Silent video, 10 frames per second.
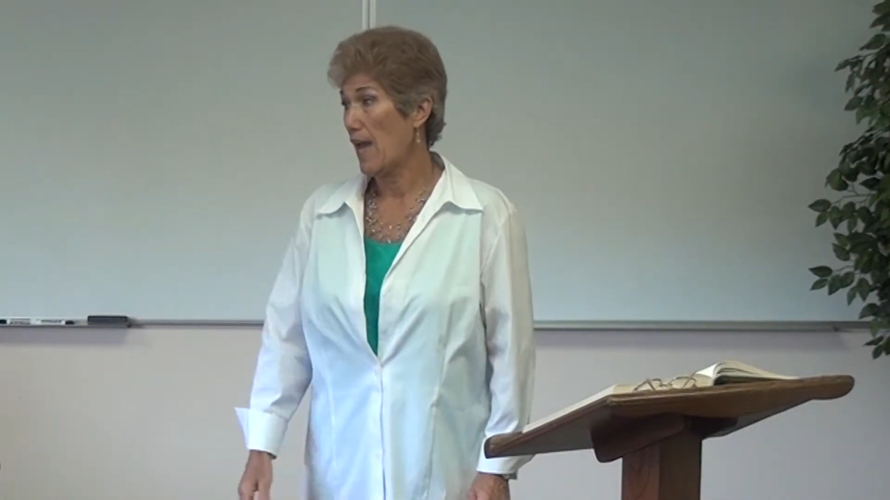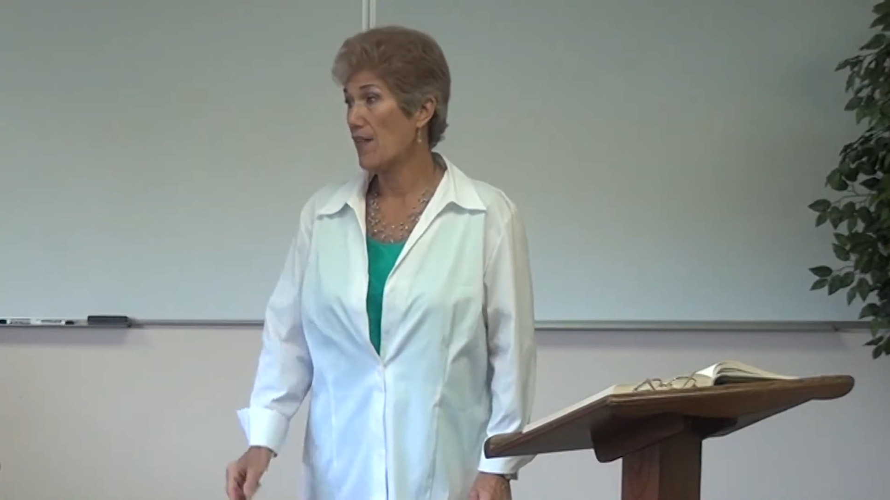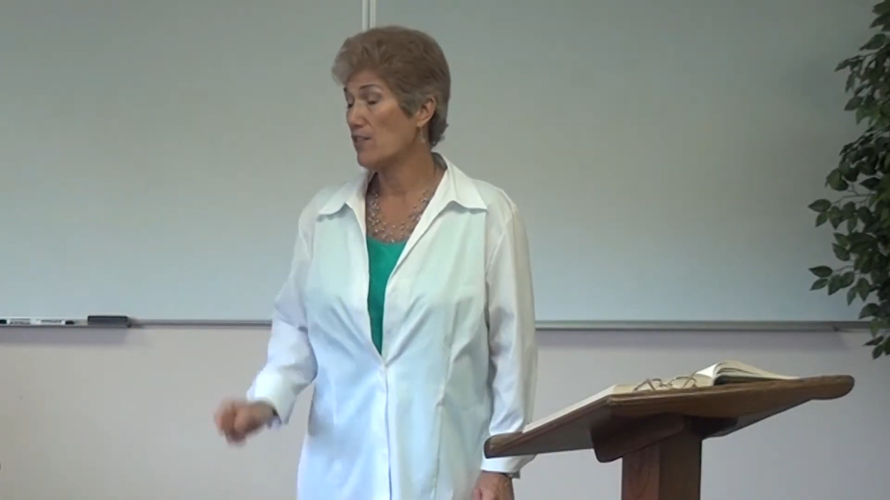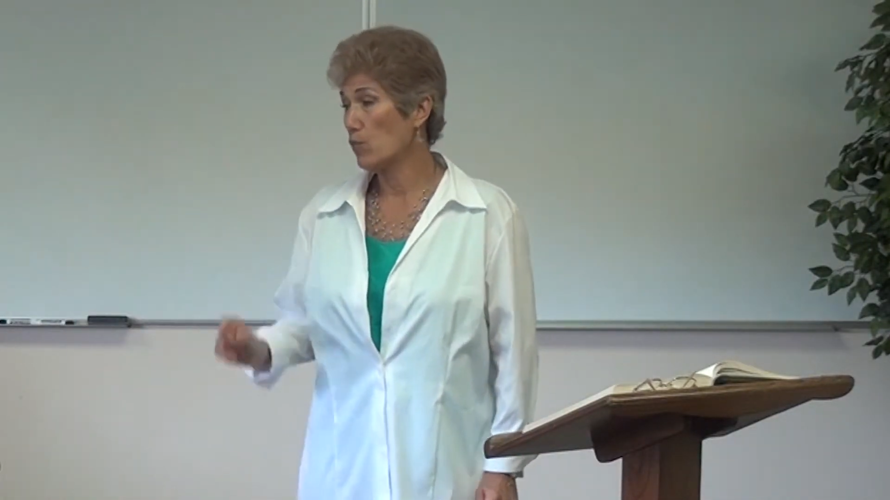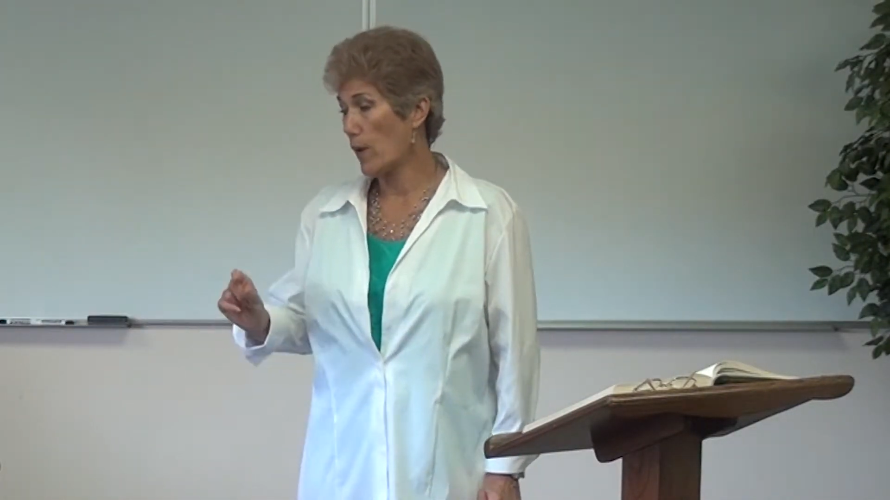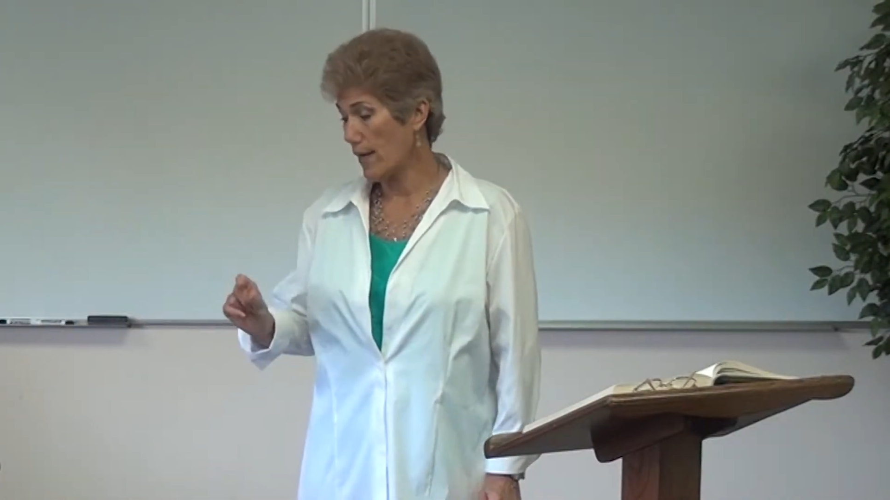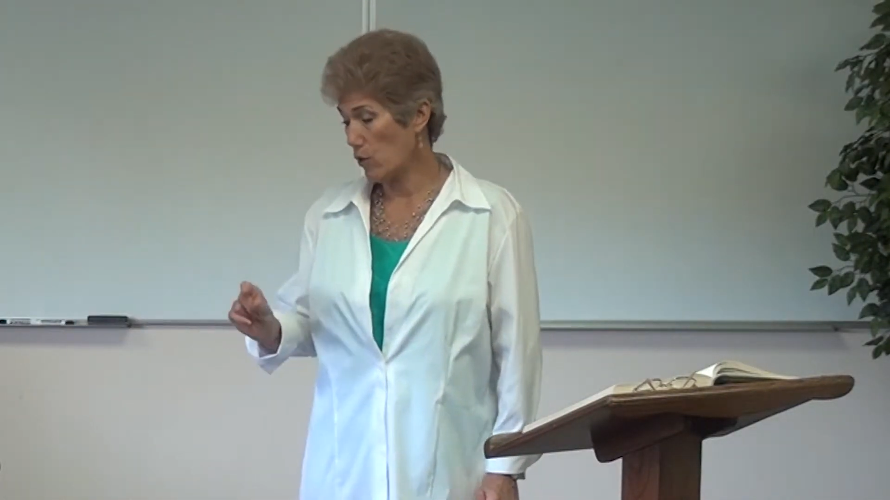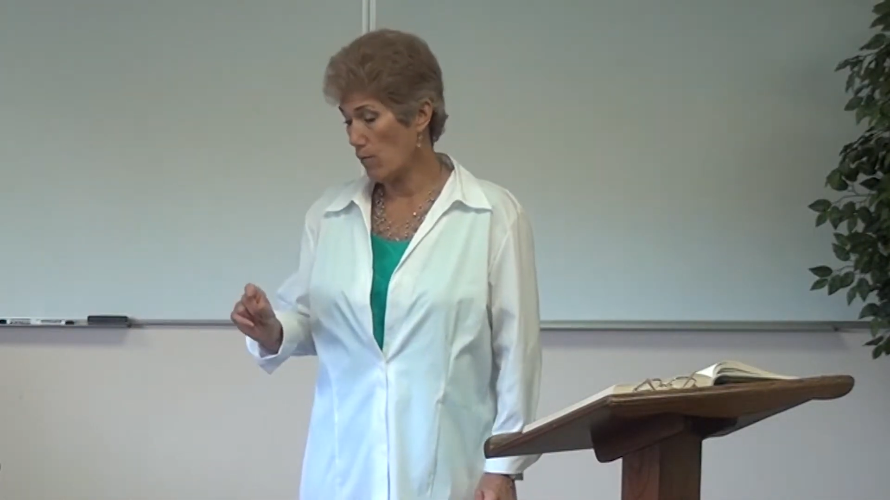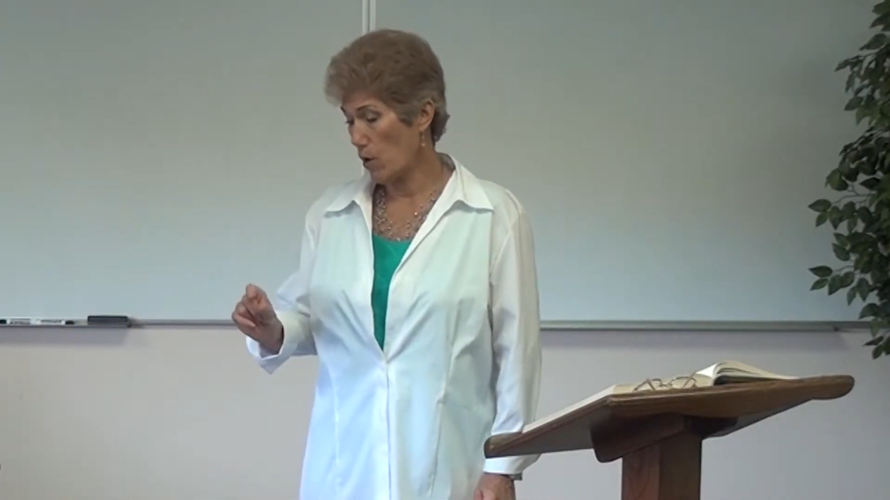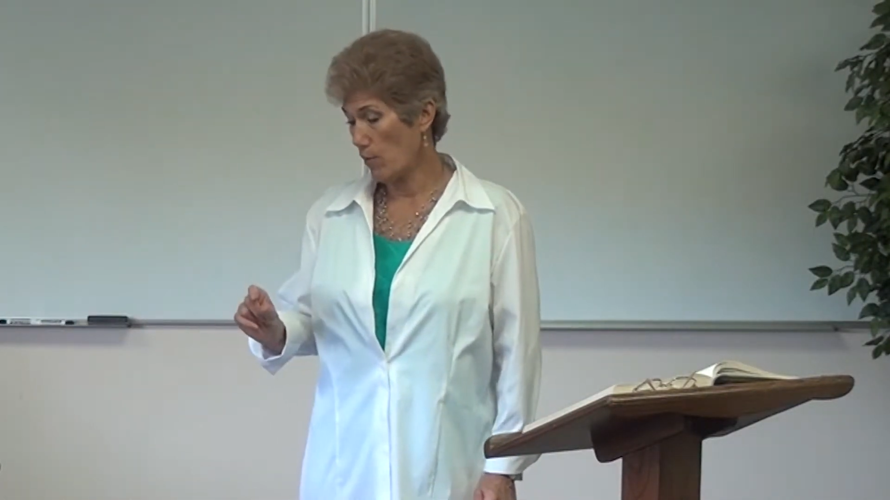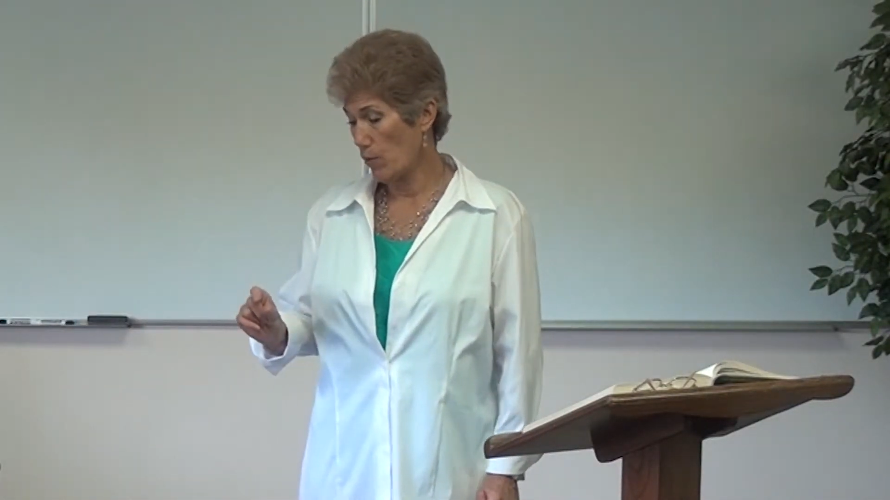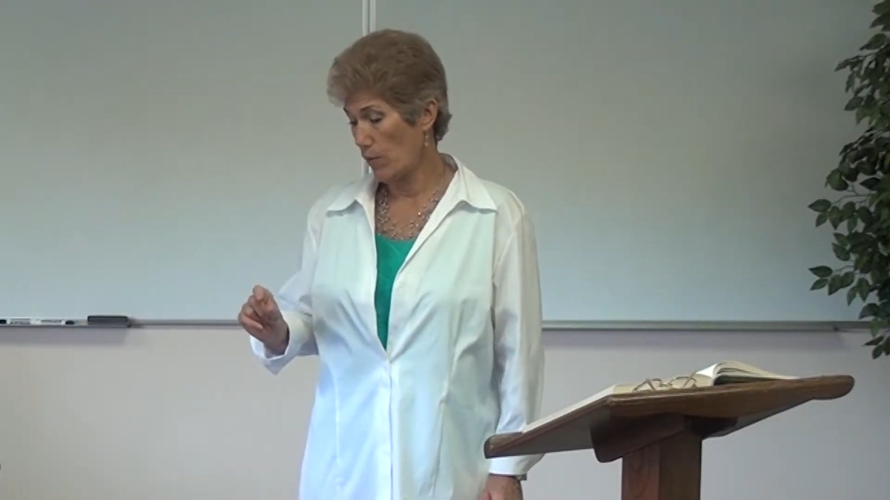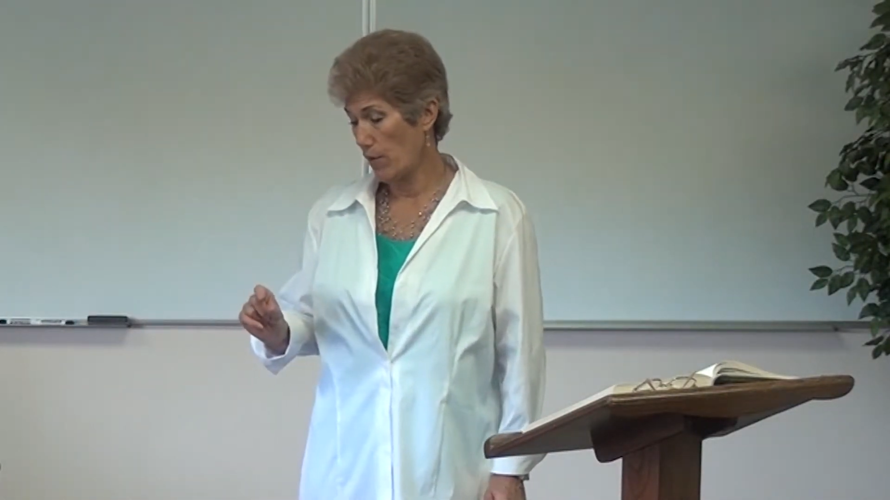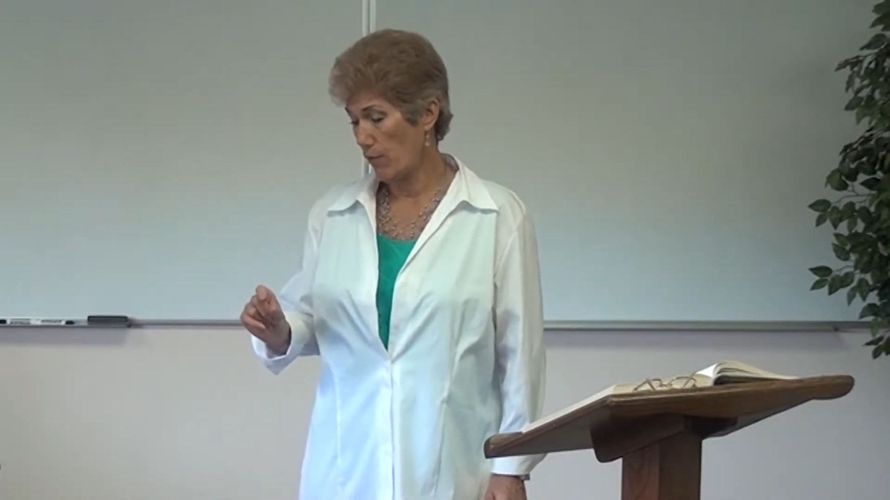And that's a regular marble.